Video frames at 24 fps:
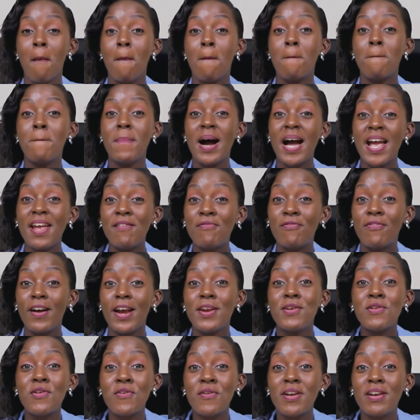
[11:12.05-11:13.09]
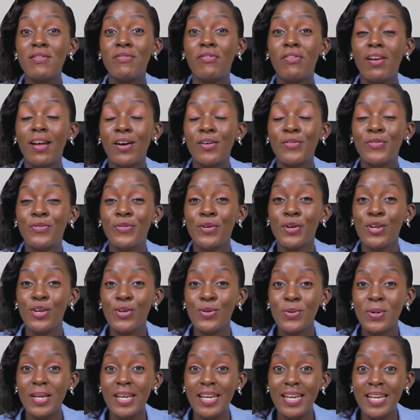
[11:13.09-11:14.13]
My final red flag for
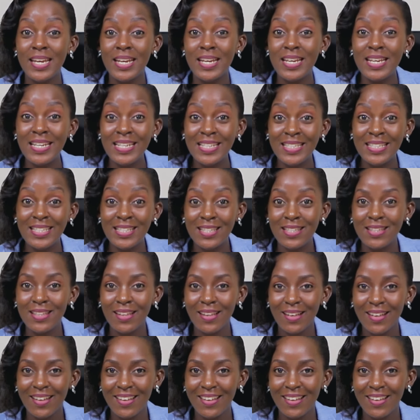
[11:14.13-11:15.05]
you is,